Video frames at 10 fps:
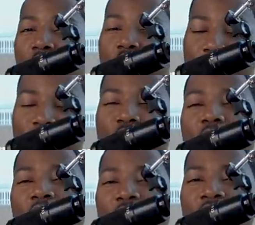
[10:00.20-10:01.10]
what you,
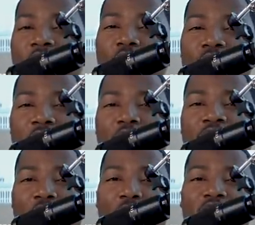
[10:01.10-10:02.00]
you know,
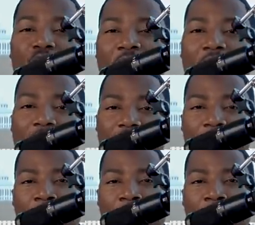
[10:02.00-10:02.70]
losing what you got.